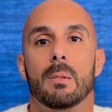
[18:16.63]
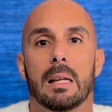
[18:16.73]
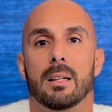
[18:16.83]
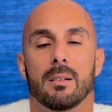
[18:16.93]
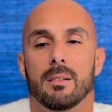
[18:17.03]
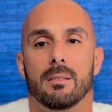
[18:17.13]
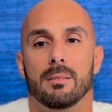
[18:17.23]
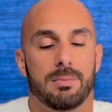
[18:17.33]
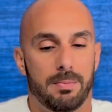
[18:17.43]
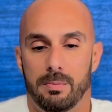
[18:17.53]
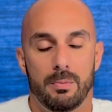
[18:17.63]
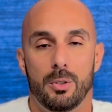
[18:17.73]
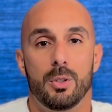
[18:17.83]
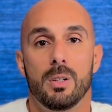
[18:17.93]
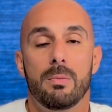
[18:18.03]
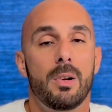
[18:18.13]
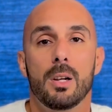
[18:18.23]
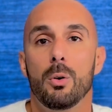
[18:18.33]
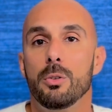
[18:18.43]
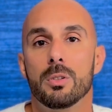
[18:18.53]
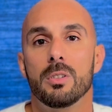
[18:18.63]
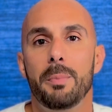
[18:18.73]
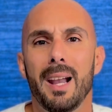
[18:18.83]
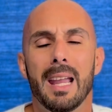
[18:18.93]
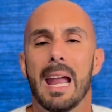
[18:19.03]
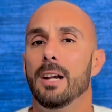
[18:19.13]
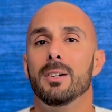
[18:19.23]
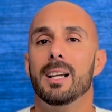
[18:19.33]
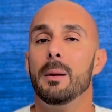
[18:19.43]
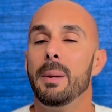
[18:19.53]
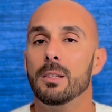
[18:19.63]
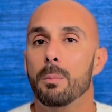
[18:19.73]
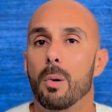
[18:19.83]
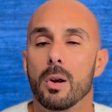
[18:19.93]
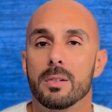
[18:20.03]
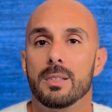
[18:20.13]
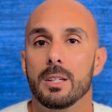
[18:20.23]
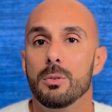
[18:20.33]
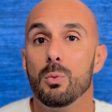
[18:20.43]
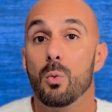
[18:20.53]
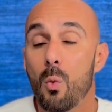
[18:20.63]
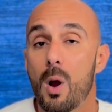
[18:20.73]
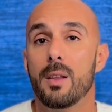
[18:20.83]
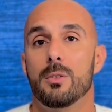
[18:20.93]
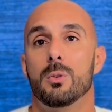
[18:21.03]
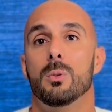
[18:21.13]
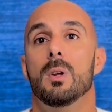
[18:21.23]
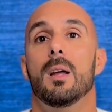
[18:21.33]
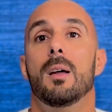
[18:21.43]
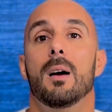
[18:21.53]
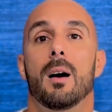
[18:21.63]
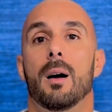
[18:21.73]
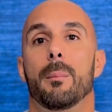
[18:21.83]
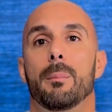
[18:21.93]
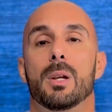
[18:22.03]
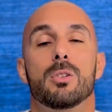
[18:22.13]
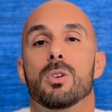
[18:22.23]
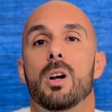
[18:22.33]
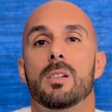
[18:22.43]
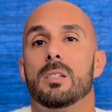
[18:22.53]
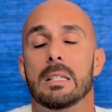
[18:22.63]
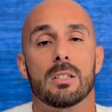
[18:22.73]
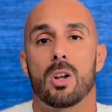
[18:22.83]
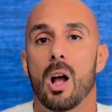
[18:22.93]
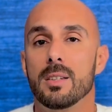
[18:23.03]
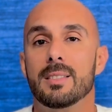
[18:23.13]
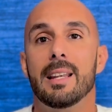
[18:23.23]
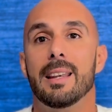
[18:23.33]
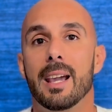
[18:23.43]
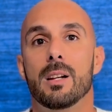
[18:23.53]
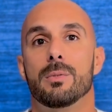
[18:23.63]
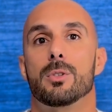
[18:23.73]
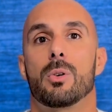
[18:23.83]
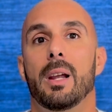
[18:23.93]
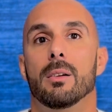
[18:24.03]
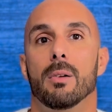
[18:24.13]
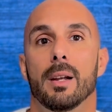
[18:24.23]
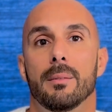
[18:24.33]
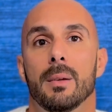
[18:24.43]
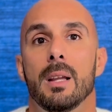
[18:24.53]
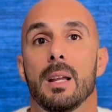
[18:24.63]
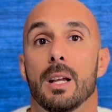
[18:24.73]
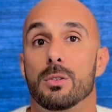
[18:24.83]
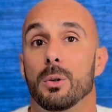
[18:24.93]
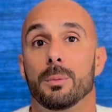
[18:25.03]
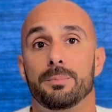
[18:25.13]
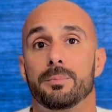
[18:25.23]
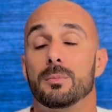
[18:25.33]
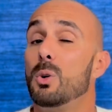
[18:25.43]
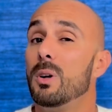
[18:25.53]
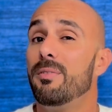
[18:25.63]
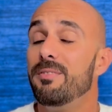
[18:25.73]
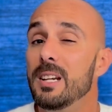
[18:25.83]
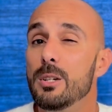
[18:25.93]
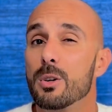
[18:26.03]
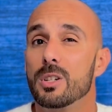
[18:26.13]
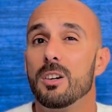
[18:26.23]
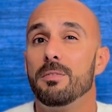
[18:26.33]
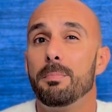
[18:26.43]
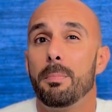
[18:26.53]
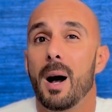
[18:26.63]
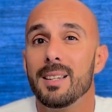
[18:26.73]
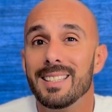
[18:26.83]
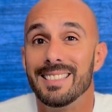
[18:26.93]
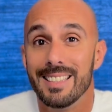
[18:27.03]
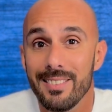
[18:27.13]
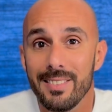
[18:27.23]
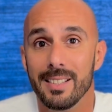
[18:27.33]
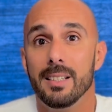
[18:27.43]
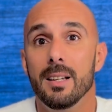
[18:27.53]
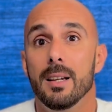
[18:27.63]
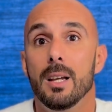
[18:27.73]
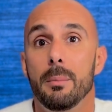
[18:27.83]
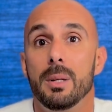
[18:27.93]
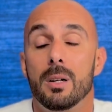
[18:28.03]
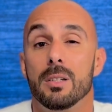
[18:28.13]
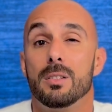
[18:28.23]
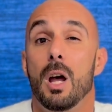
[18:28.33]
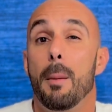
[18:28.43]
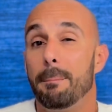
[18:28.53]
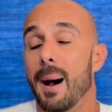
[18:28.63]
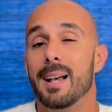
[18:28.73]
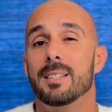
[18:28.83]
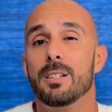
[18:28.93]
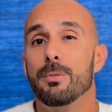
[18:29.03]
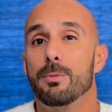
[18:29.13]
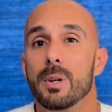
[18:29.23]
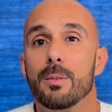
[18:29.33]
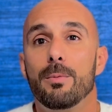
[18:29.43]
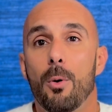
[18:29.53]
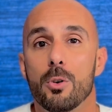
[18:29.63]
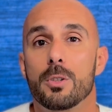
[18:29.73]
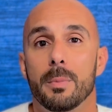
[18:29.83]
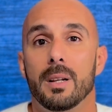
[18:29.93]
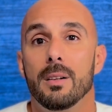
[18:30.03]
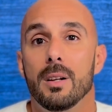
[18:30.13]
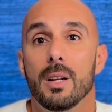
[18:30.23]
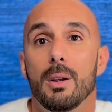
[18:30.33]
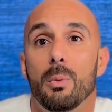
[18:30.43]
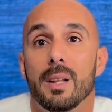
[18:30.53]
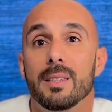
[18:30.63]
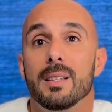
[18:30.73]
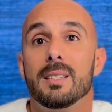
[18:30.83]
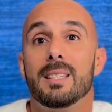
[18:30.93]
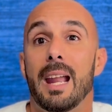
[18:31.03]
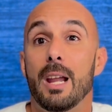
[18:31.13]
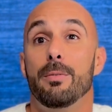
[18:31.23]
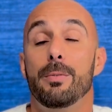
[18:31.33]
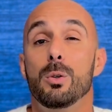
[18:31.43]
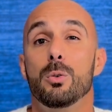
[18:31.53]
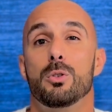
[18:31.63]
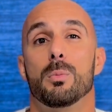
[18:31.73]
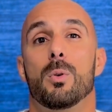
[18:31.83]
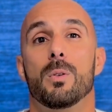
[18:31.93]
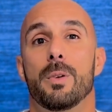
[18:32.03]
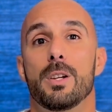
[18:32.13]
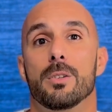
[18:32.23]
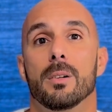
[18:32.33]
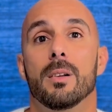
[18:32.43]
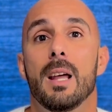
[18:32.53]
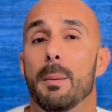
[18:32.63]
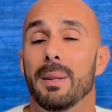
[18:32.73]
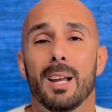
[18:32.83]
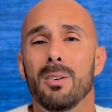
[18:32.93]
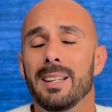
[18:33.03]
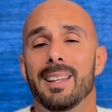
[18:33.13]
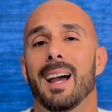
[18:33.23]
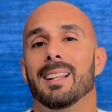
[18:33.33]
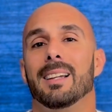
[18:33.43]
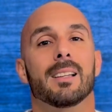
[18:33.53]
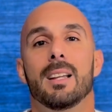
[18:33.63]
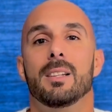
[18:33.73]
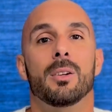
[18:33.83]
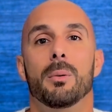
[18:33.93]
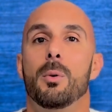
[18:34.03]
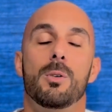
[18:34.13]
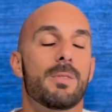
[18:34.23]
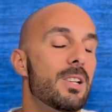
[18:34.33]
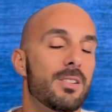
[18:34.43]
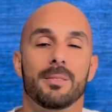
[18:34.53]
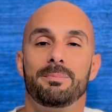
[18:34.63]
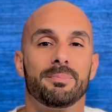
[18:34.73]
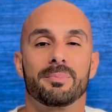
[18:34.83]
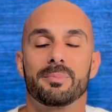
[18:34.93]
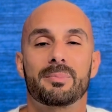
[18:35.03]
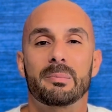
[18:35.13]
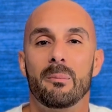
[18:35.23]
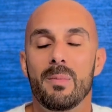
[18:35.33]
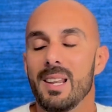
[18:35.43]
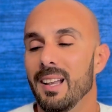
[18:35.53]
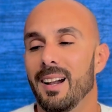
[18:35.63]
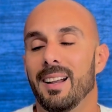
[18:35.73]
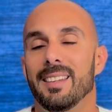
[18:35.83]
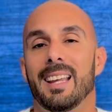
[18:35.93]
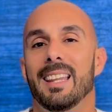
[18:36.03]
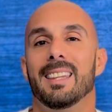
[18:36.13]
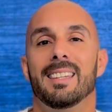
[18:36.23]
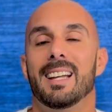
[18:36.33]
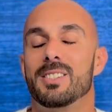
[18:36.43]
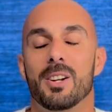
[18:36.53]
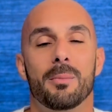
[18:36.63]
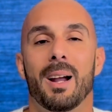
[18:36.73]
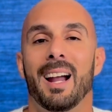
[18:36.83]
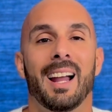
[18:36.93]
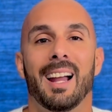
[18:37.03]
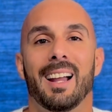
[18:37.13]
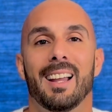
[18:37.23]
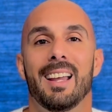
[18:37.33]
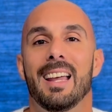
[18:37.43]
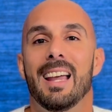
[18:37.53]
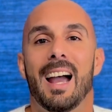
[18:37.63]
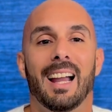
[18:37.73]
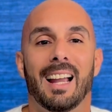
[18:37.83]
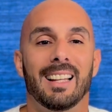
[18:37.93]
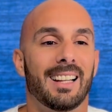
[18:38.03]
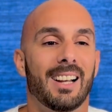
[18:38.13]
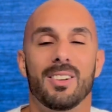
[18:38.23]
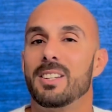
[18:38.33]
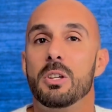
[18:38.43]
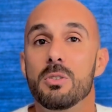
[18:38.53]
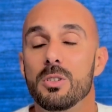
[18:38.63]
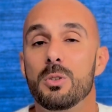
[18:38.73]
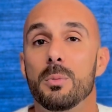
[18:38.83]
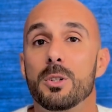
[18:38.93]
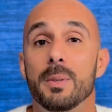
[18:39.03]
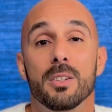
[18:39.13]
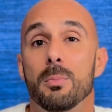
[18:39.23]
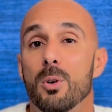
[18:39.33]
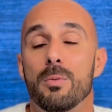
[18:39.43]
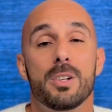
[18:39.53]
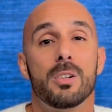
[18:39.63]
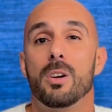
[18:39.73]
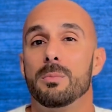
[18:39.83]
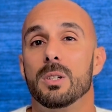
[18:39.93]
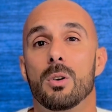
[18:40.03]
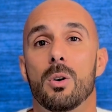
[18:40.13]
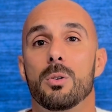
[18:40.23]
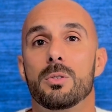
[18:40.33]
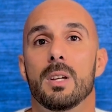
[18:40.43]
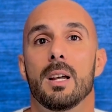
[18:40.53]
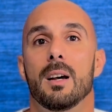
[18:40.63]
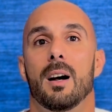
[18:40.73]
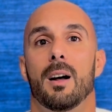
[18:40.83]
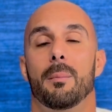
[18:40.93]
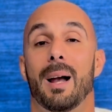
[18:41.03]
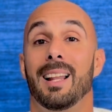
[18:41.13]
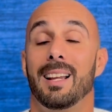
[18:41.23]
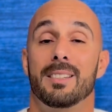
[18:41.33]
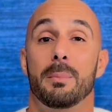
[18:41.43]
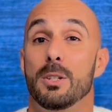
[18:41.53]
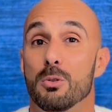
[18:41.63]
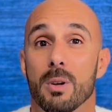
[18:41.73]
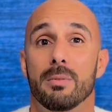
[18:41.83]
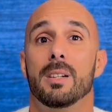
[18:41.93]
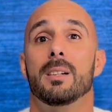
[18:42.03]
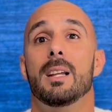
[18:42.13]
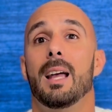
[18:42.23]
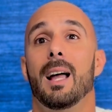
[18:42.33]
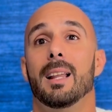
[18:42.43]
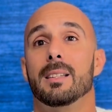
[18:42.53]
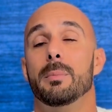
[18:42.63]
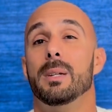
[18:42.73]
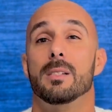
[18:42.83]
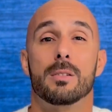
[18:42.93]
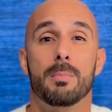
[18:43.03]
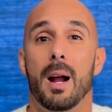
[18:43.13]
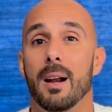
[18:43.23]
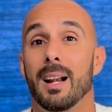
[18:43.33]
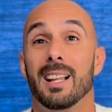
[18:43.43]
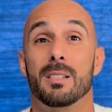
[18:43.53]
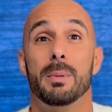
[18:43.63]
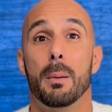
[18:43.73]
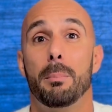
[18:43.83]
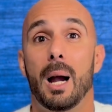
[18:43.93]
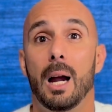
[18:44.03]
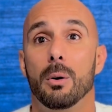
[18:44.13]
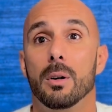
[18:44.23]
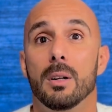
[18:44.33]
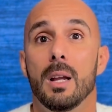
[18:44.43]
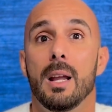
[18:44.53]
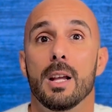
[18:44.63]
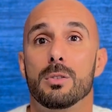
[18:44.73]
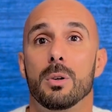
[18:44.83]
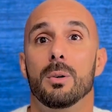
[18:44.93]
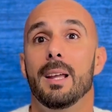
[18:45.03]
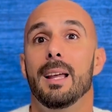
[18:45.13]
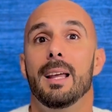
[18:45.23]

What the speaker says: like you're gonna fucking hold yourself back, and you're not gonna make the progress that you want to, because you're on this constant negative trend, right? And so you want to feed yourself positivity, because positive reinforcement, what it does is that it fuels your motivation. But not only that, like motivation, that term, I don't like to use it too much, because motivation comes and goes. I like to be driven. I like to be inspired. I like to be empowered. And so